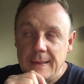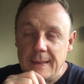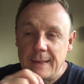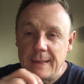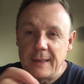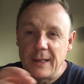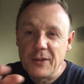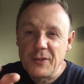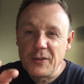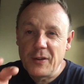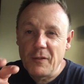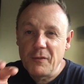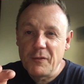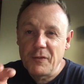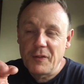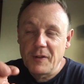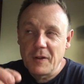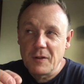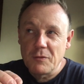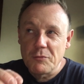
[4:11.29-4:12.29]
there's
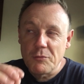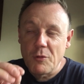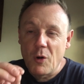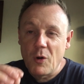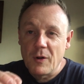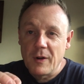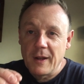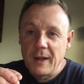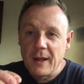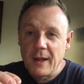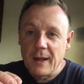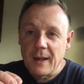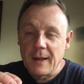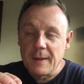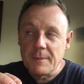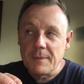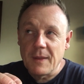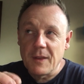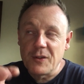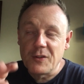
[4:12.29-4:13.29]
something wrong
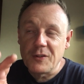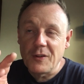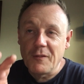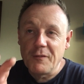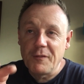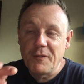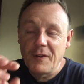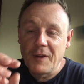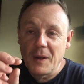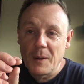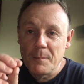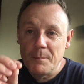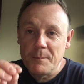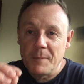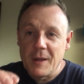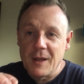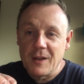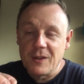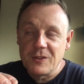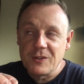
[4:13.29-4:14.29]
here, there's something
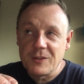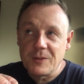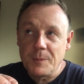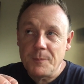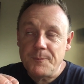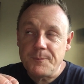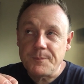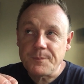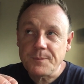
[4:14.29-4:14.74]
amiss,